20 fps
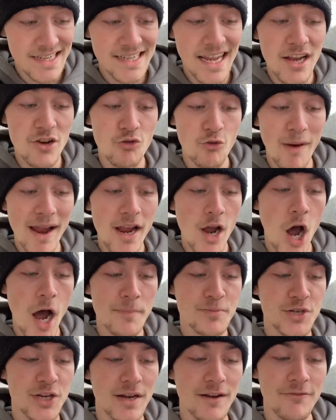is a great
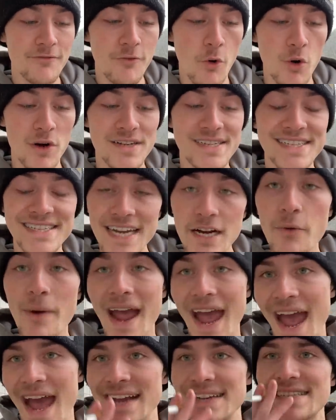option for
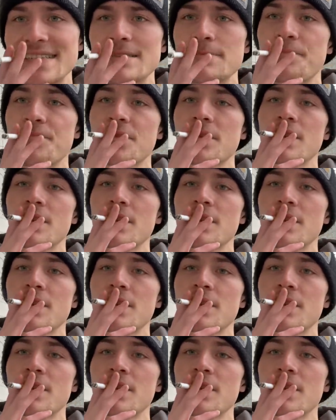cigarette ads.